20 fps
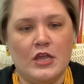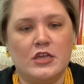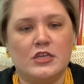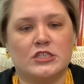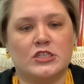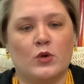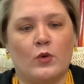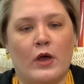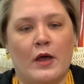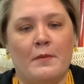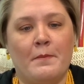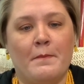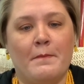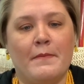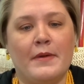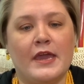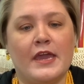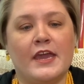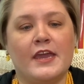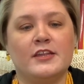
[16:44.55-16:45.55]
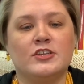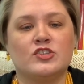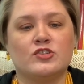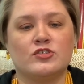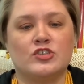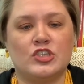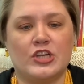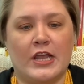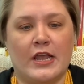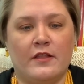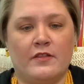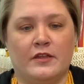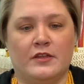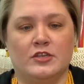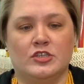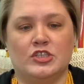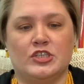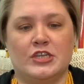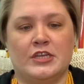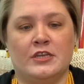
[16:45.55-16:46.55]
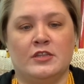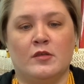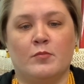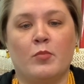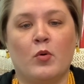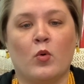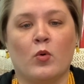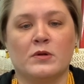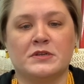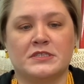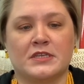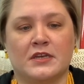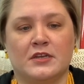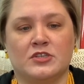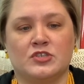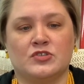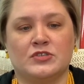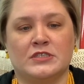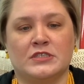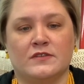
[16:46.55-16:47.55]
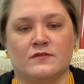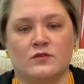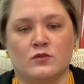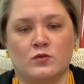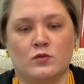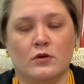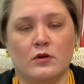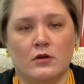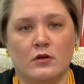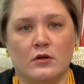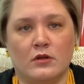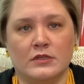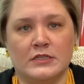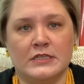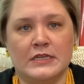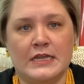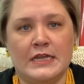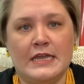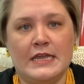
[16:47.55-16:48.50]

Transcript: So a major challenge in the poorest countries of the world